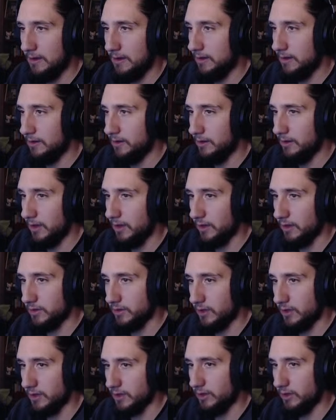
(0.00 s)
Yeah, so
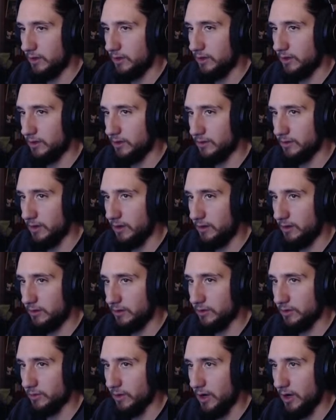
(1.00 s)
that's all. That all
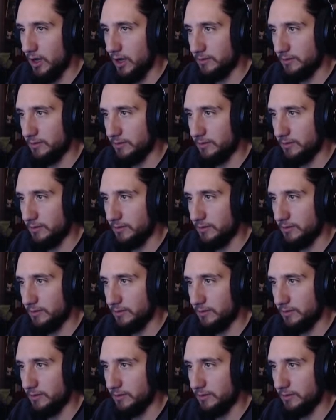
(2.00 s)
looks right.